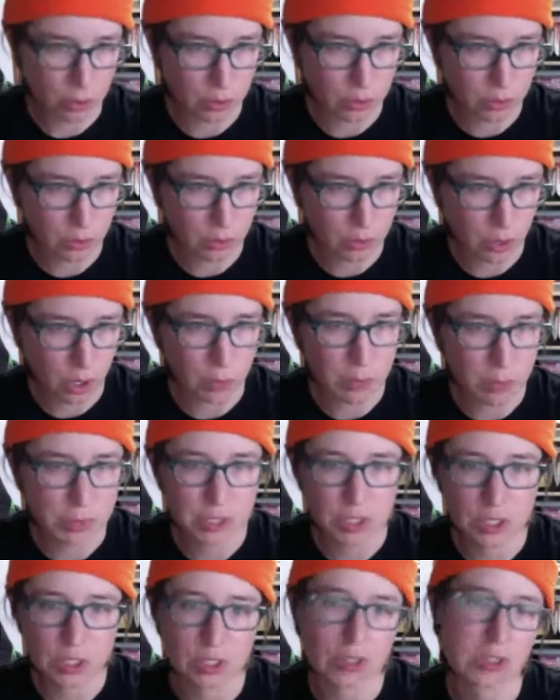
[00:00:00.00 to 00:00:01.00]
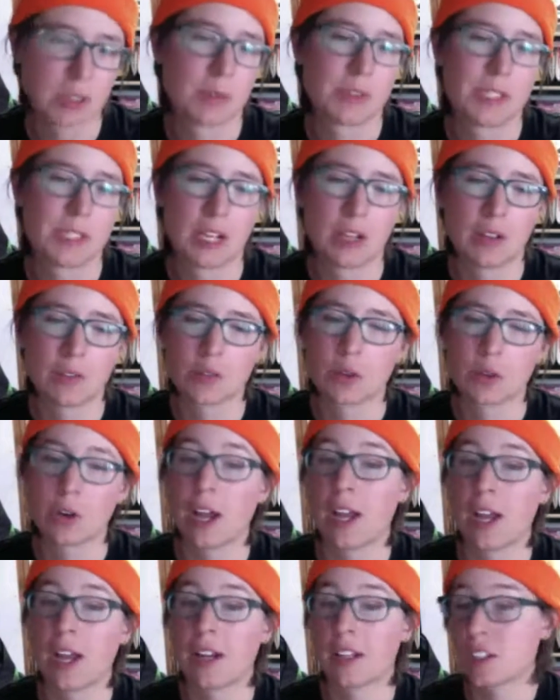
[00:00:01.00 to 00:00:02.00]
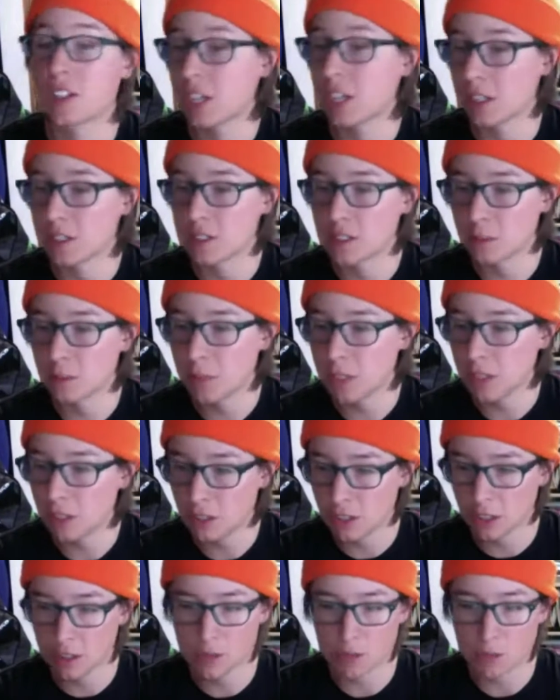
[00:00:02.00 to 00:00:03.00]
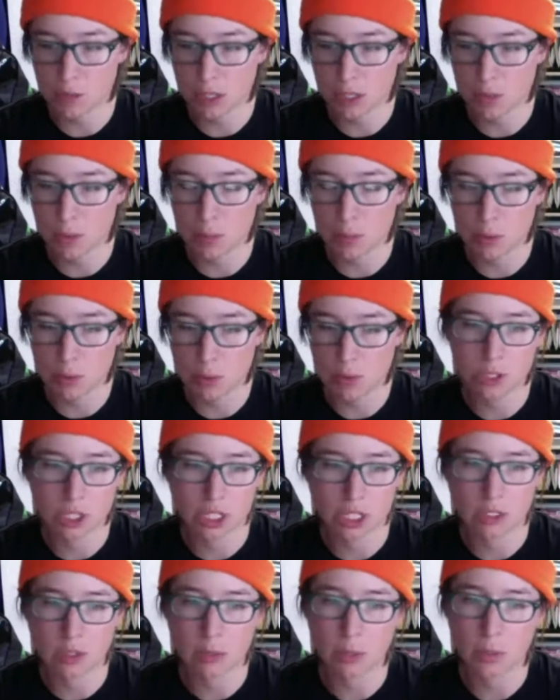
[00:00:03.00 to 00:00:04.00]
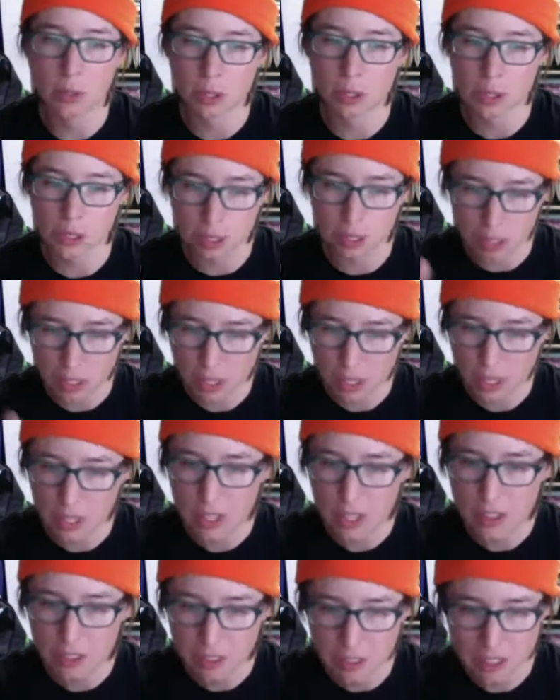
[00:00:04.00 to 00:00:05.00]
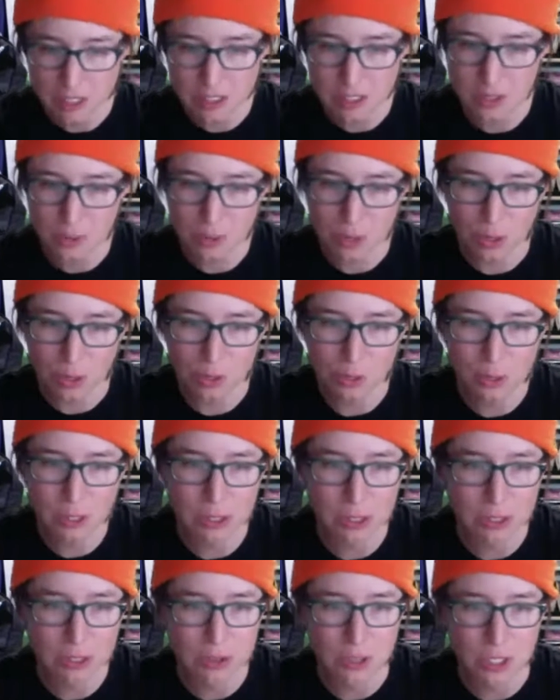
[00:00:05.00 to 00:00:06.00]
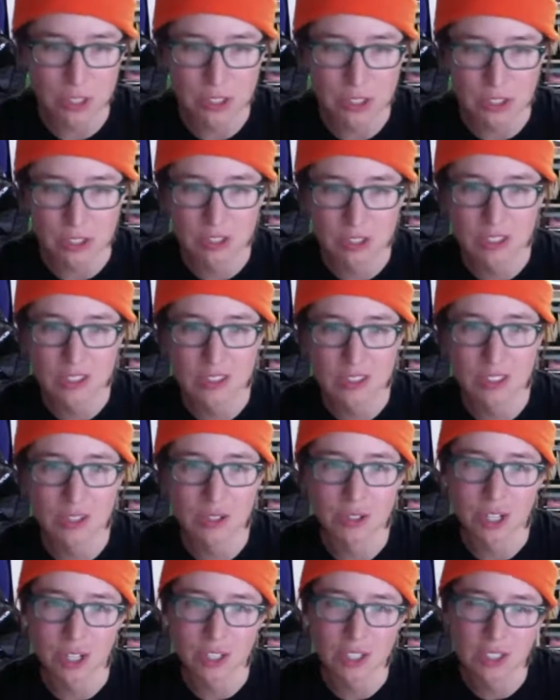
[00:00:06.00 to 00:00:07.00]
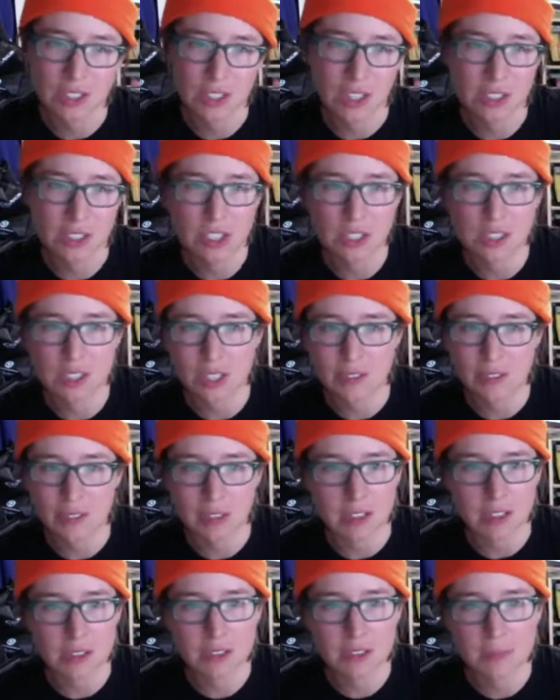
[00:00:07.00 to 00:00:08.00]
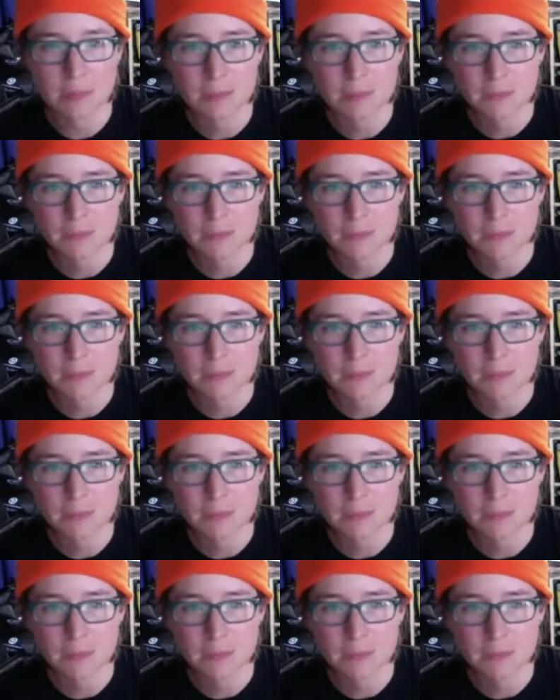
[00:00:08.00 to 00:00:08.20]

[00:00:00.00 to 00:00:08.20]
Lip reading: compositions themselves, or had a chance to meet her as a really beautiful, gentle person. This is a real treasure, this introduction that she's given us.